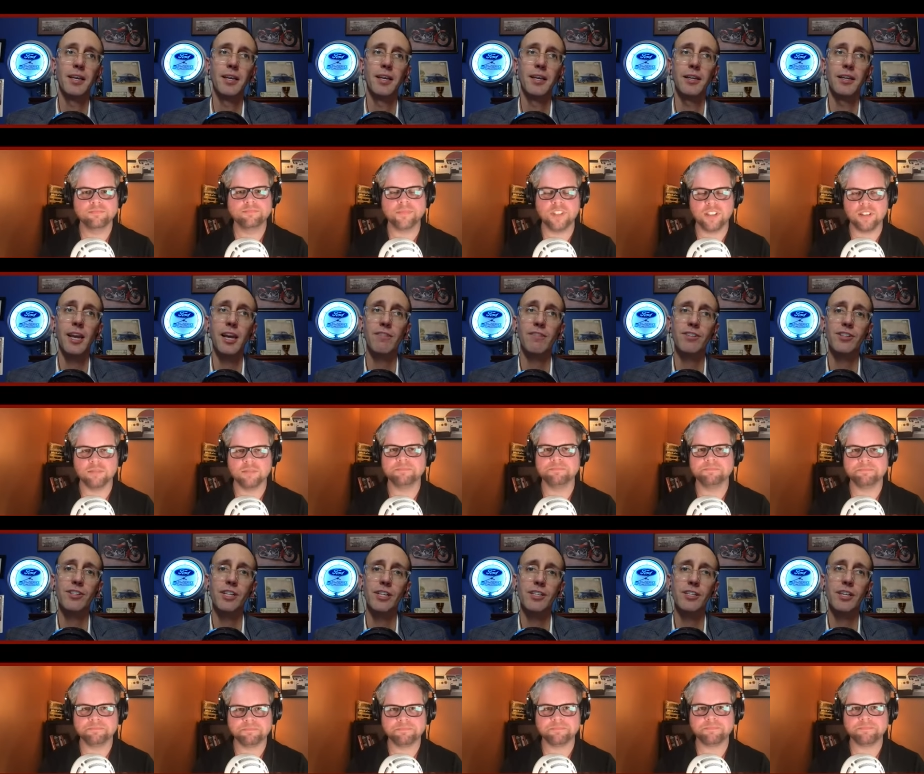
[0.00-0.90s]
Speaker 1: yeah. yeah. for
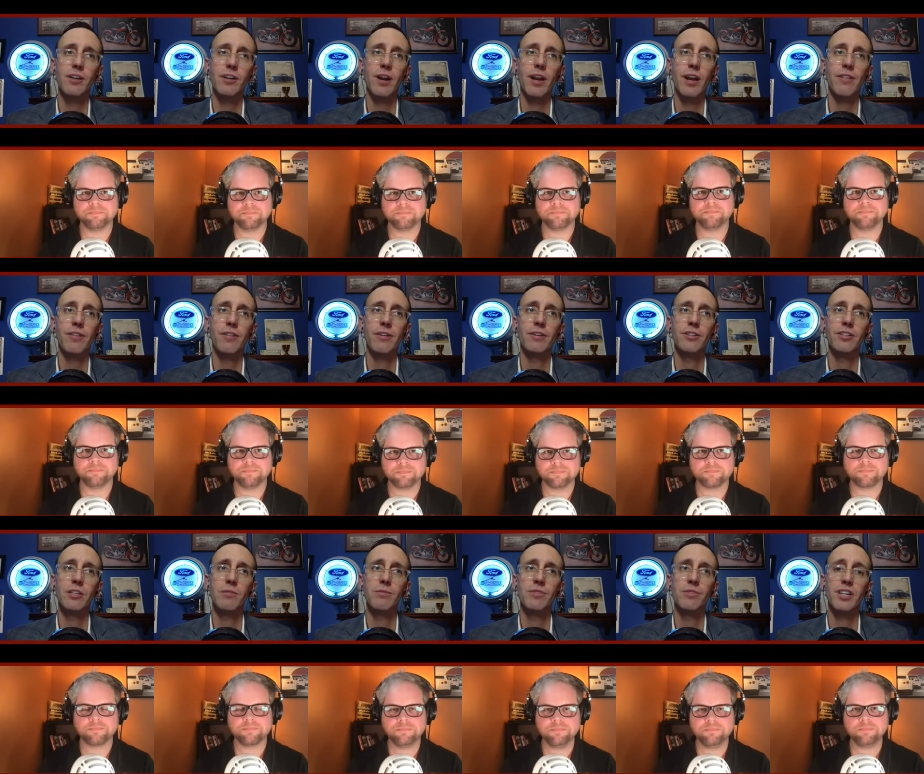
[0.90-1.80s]
sixty grand though, it
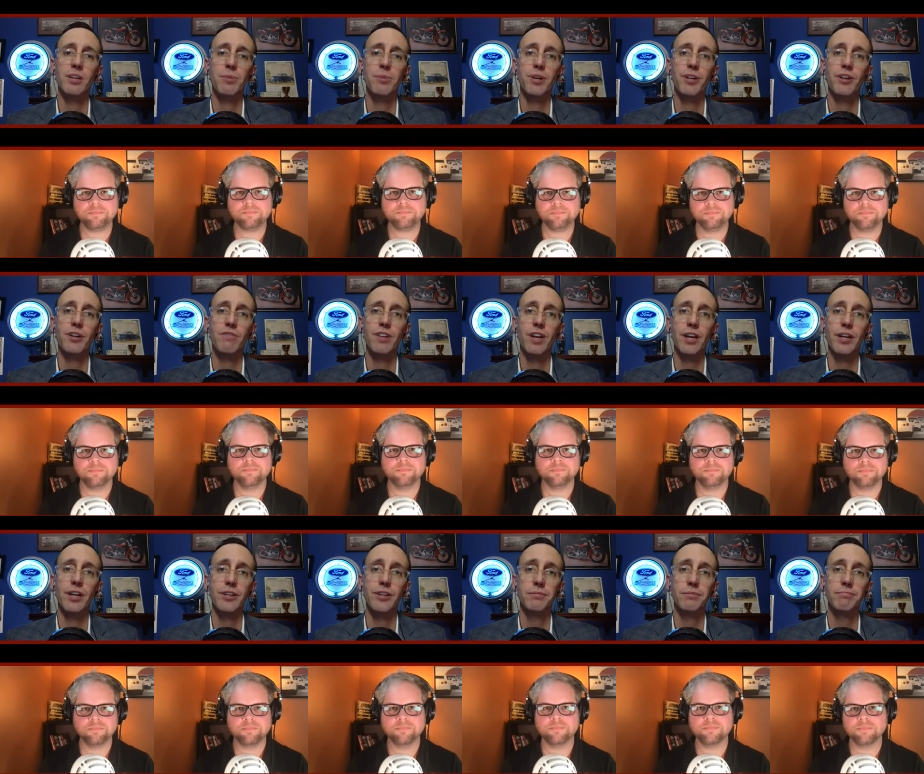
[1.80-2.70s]
seems like a pretty good
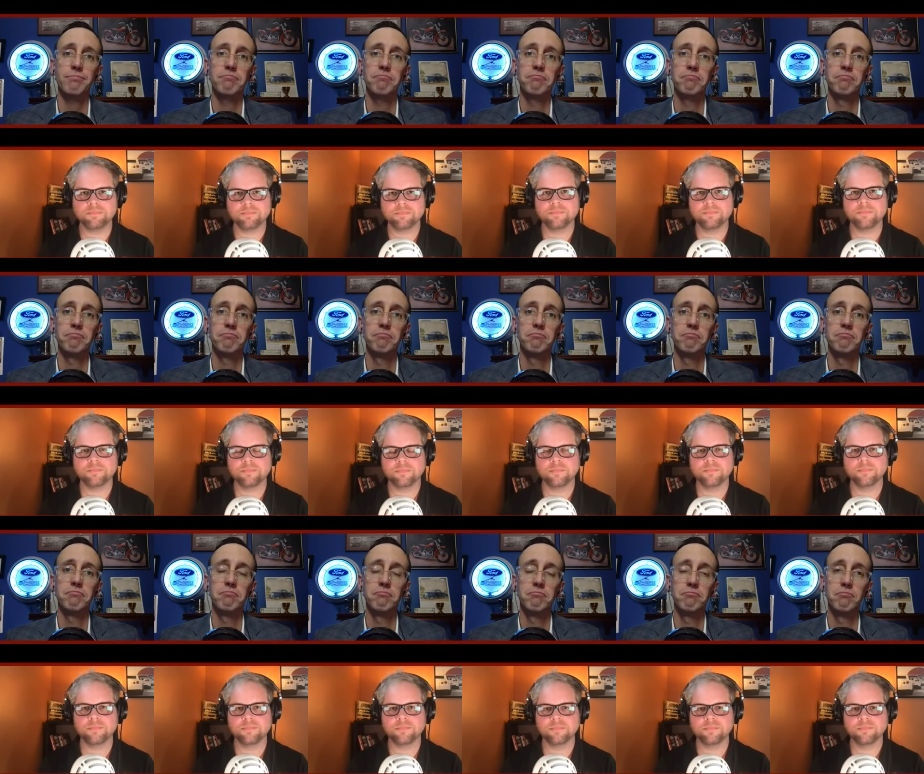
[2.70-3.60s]
value
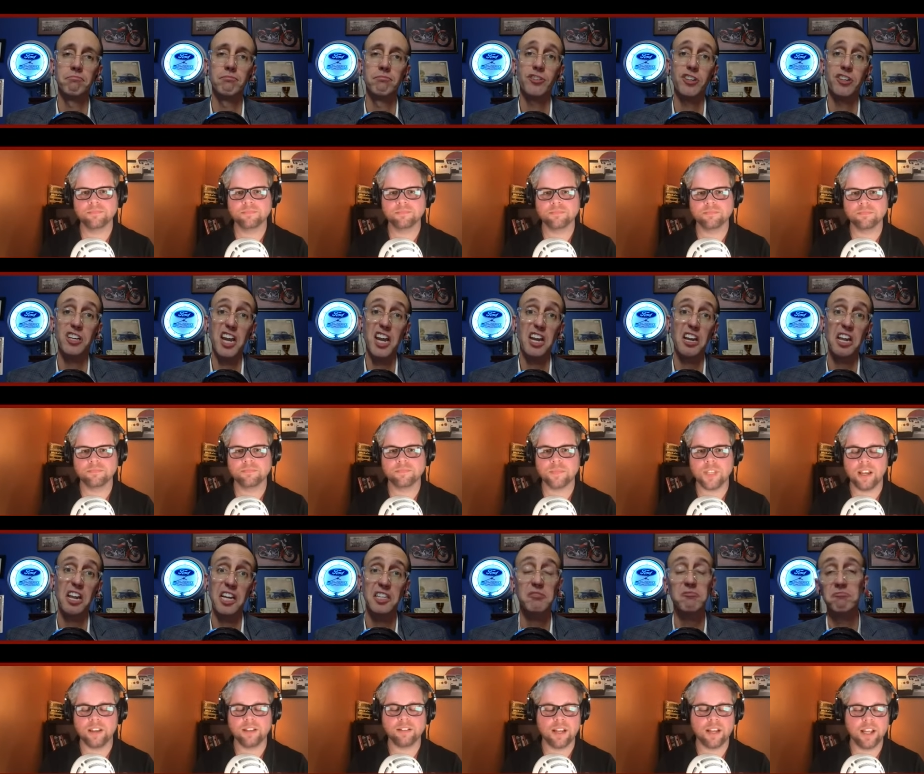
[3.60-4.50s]
for a
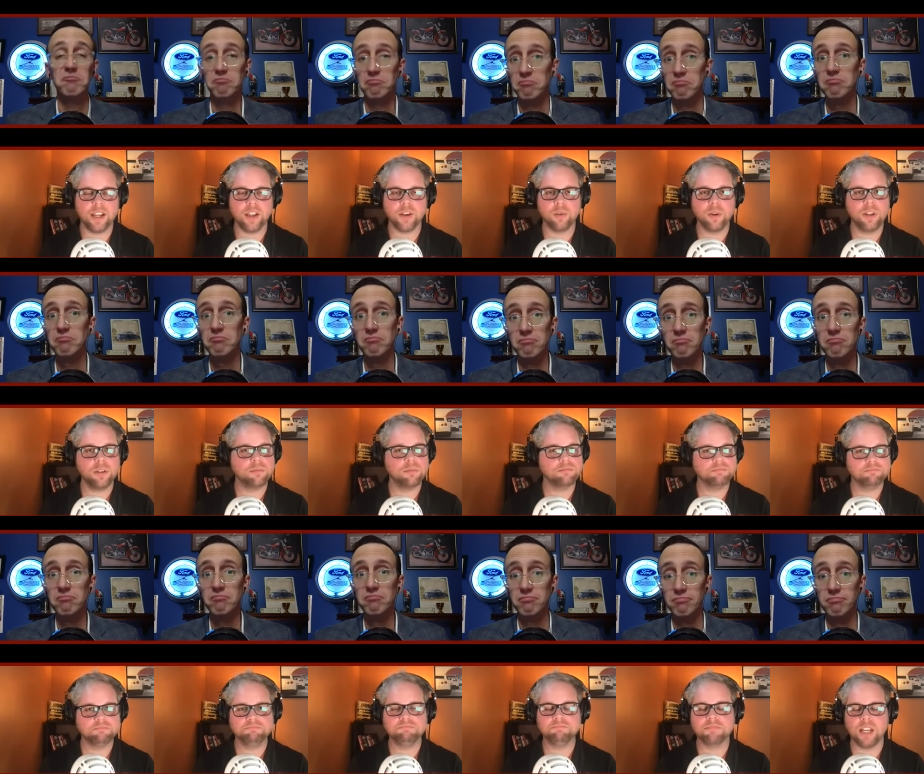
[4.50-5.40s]
Cadillac.
Speaker 2: I, I agree.
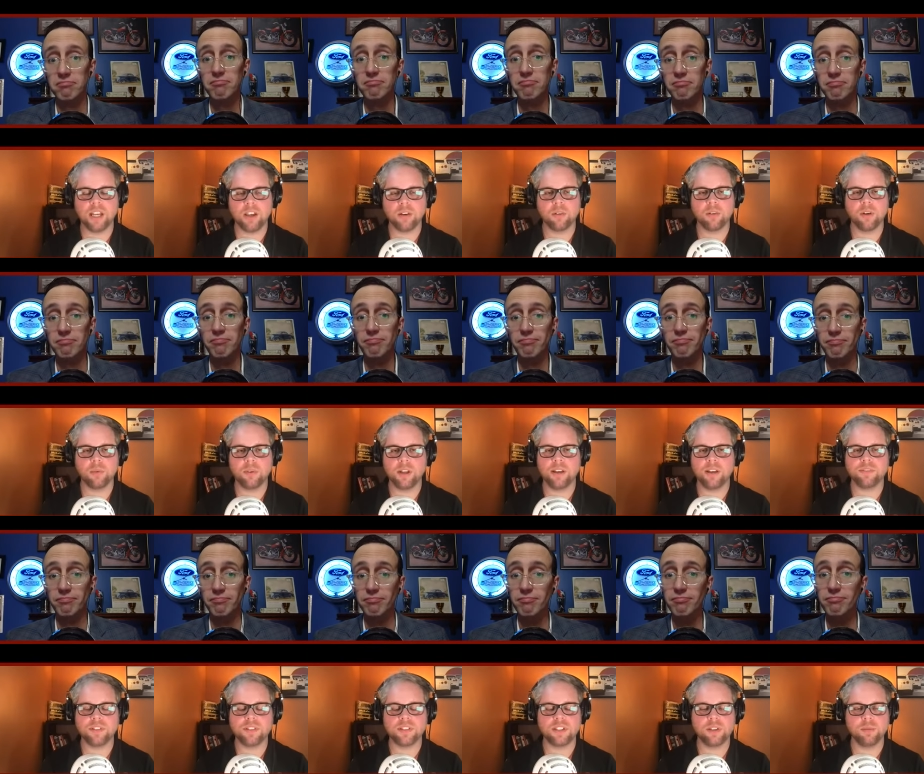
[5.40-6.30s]
I agree. We'll have
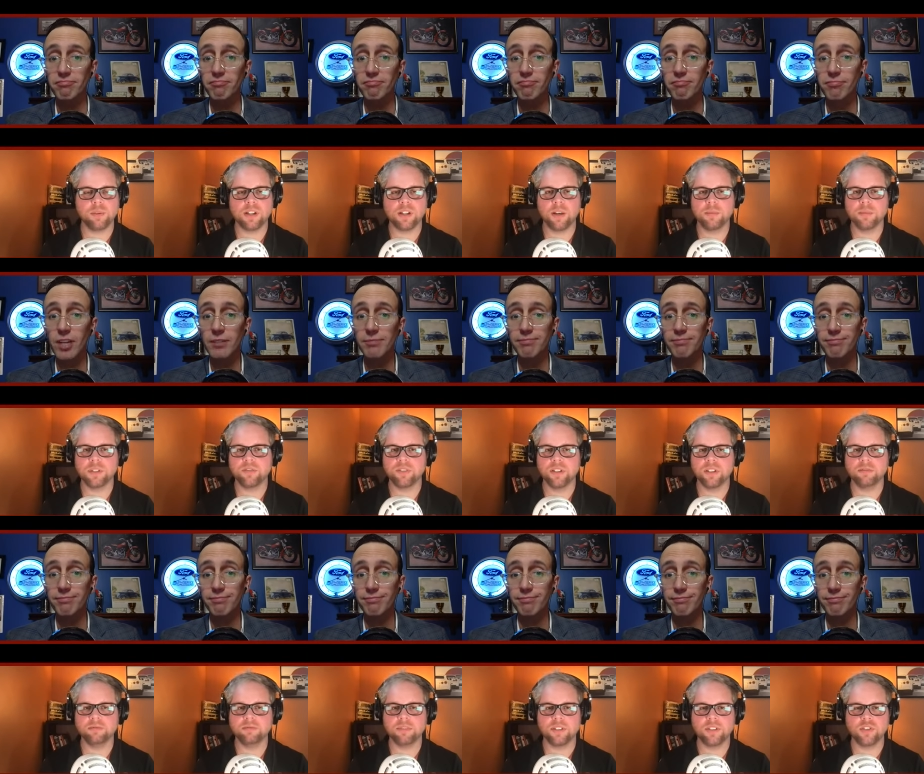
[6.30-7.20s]
to see what comes of
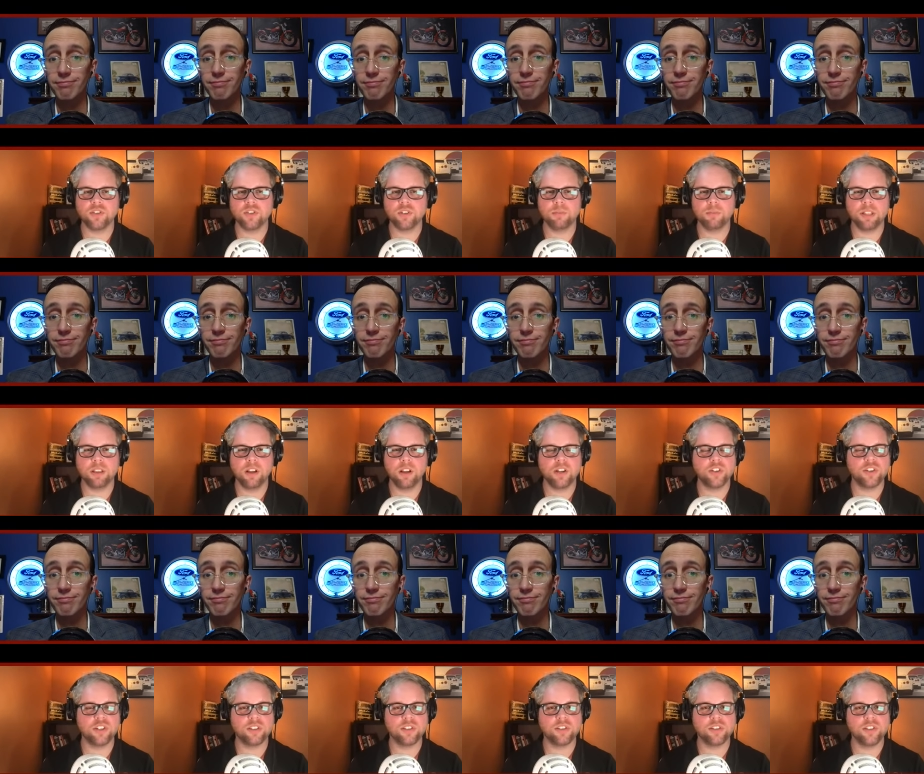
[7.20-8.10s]
it. It should be
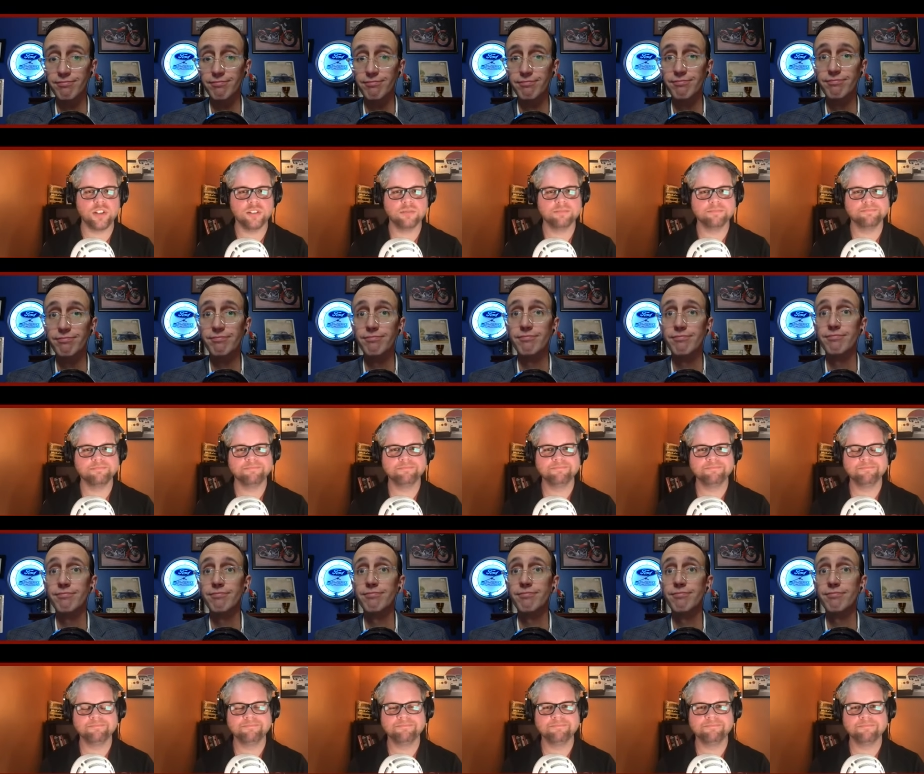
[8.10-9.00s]
launching this year.
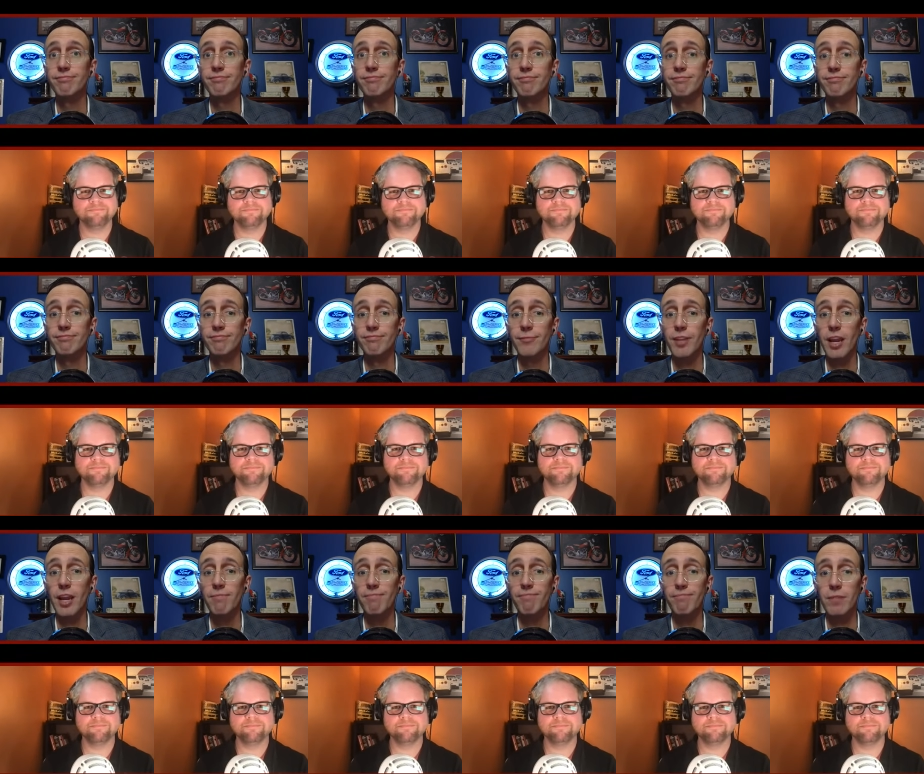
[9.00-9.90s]
Speaker 1: Yeah.